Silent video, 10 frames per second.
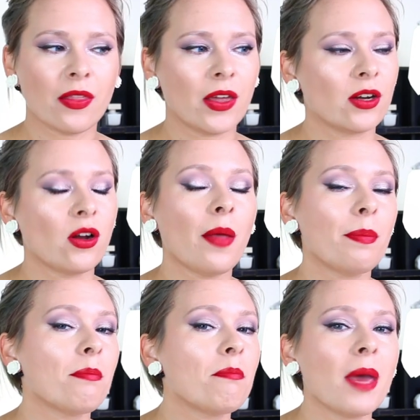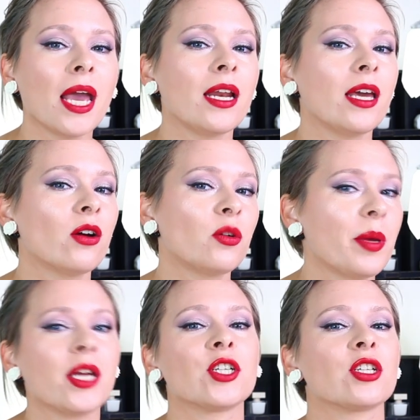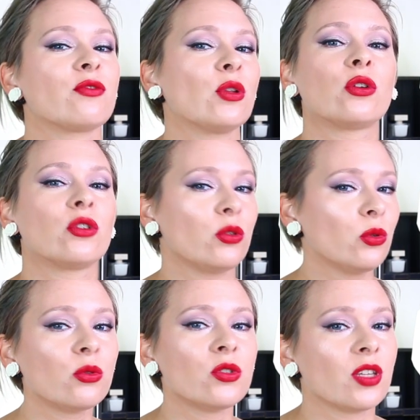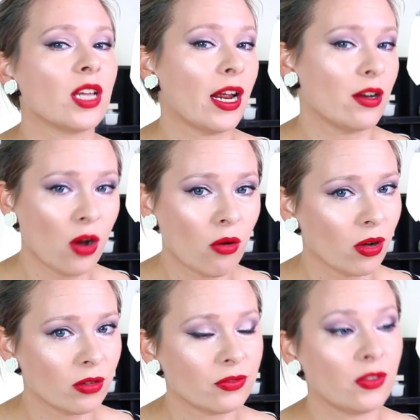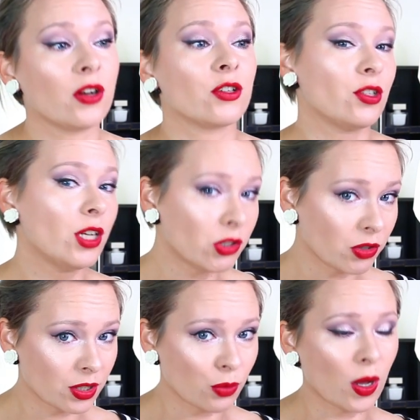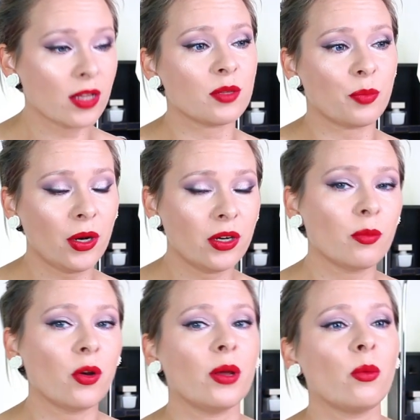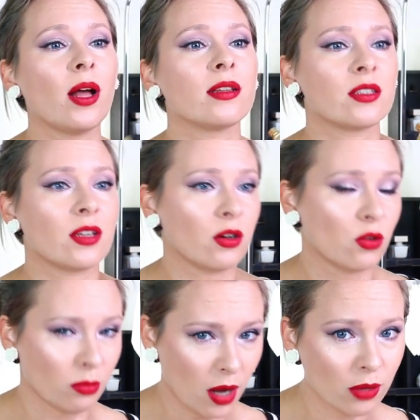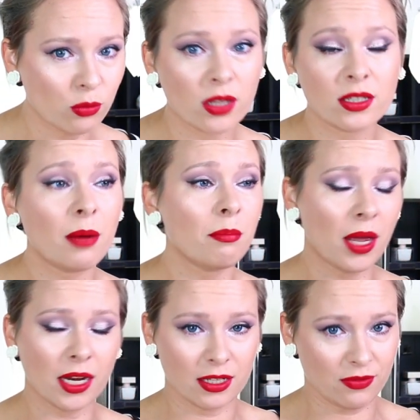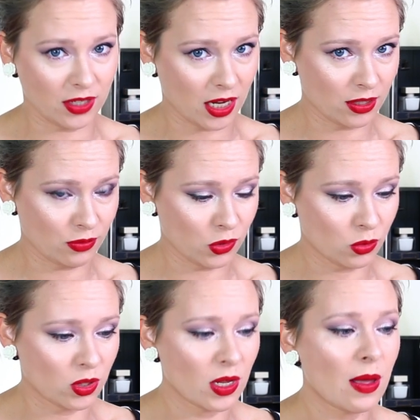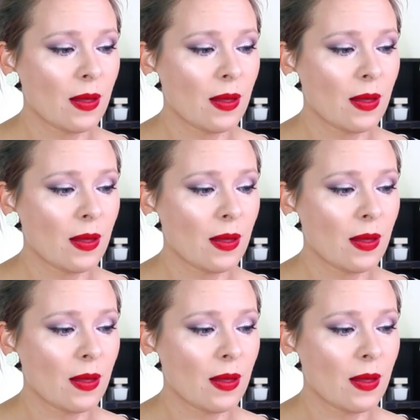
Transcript: There are not many herbaceous floral ouds that I know of. There are citrusy ones, bergamoty ones, there are gourmand ones, there are many different kinds of ouds.